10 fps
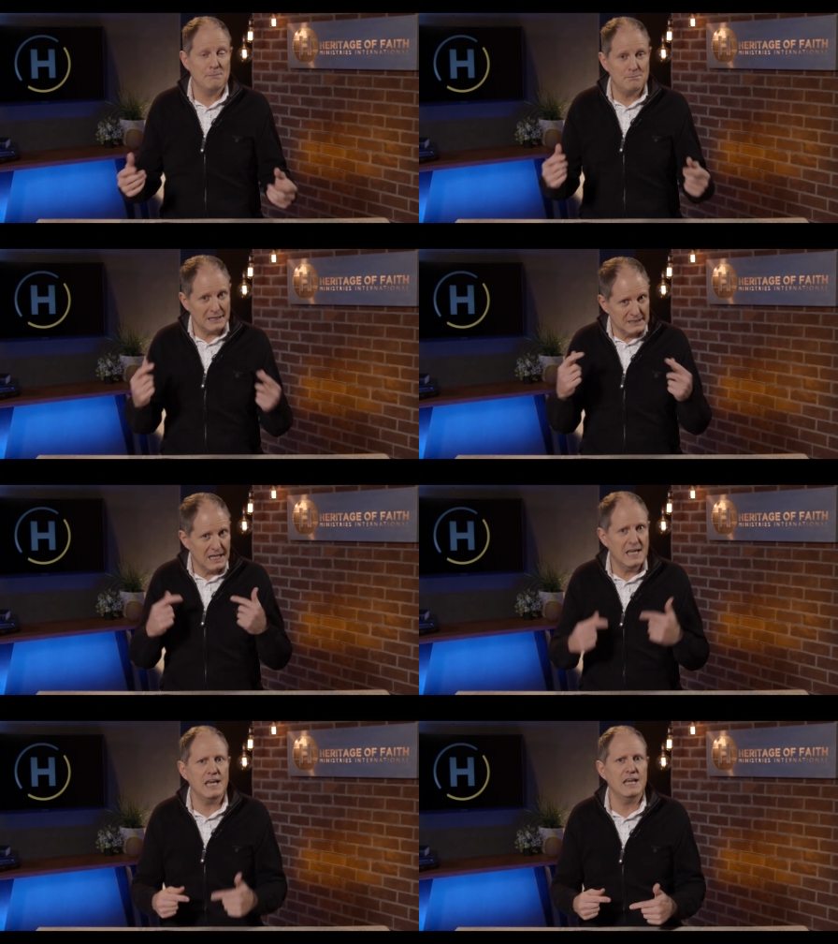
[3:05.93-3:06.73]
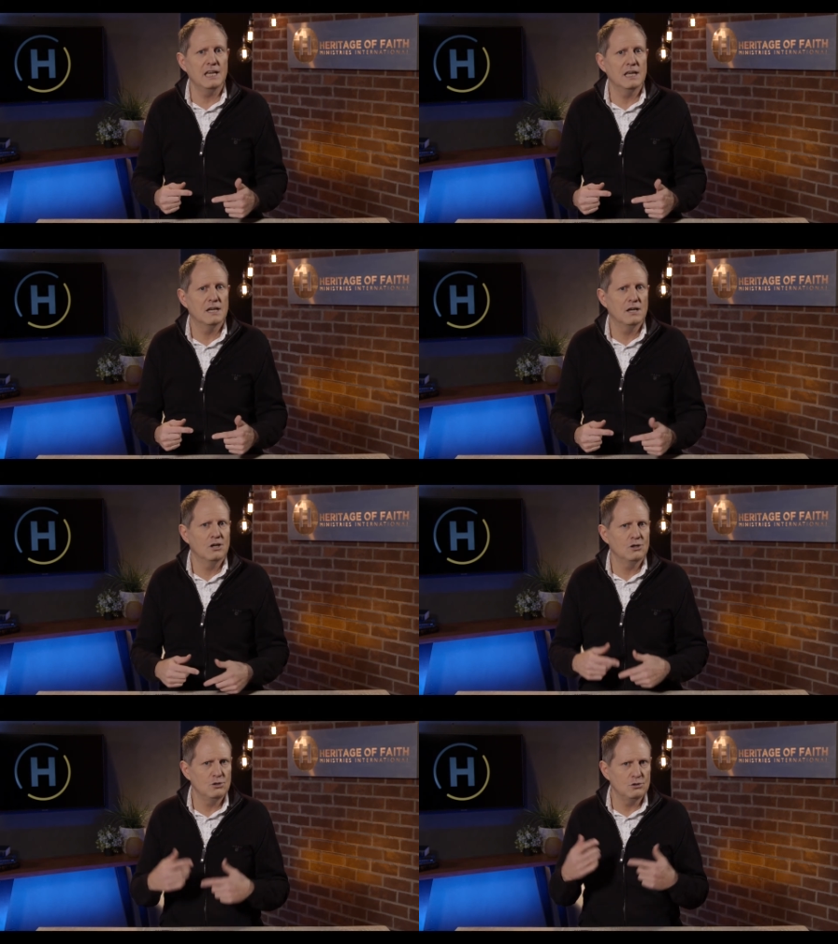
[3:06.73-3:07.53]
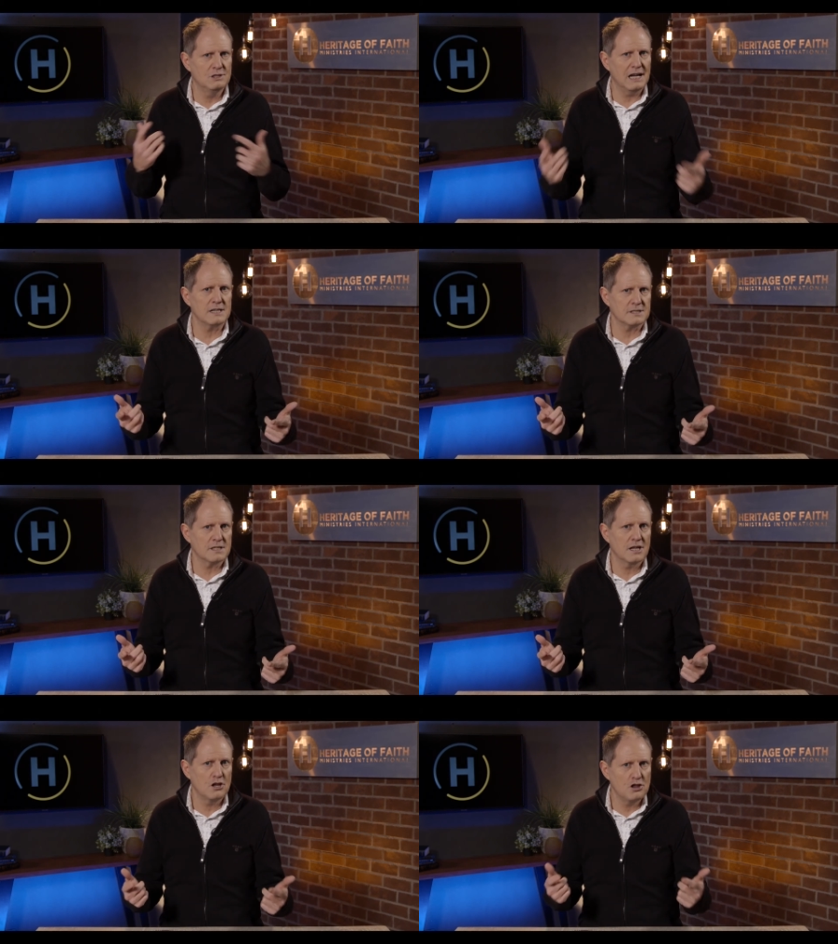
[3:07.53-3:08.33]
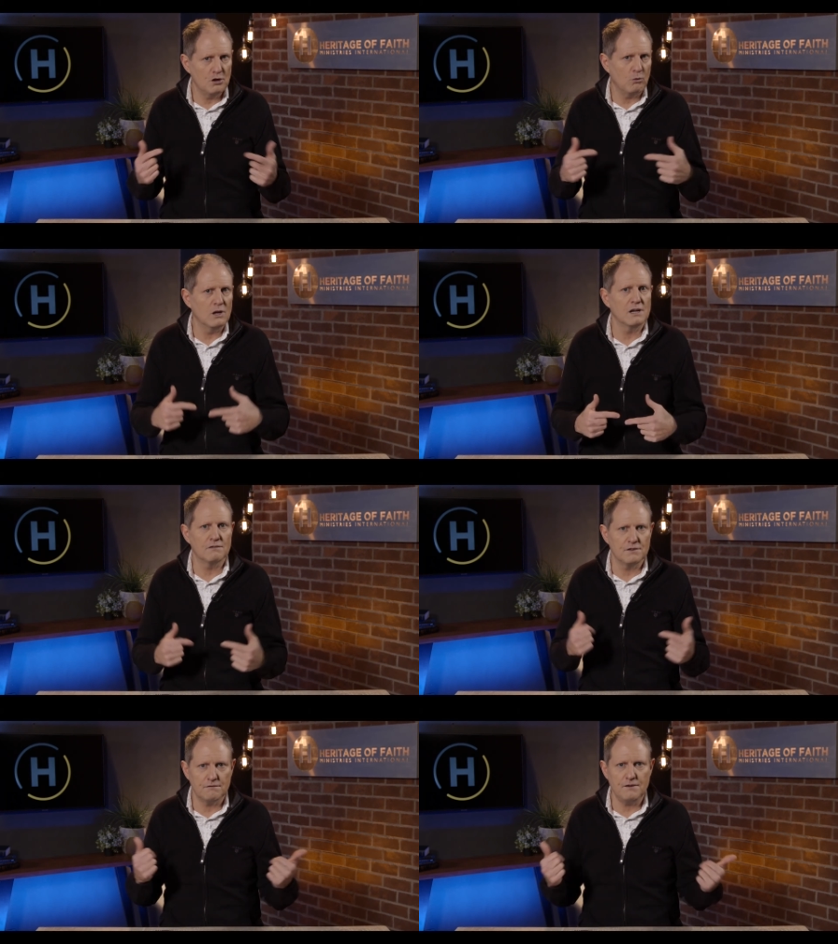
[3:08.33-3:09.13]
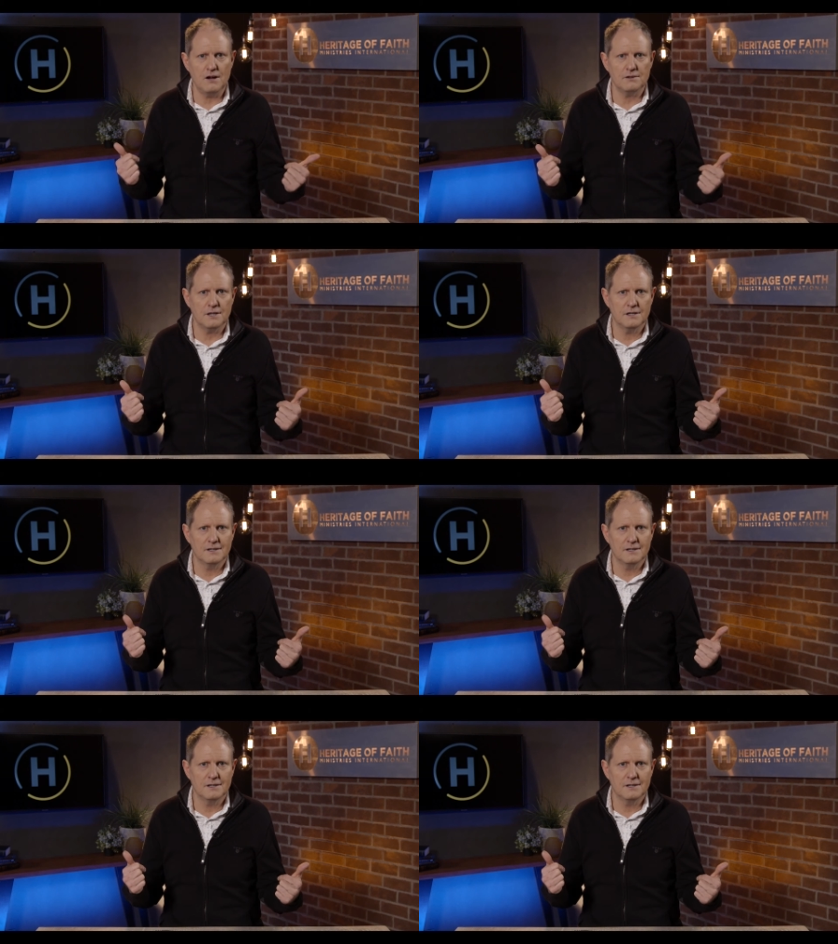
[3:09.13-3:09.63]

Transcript: But he who does the will of the Father.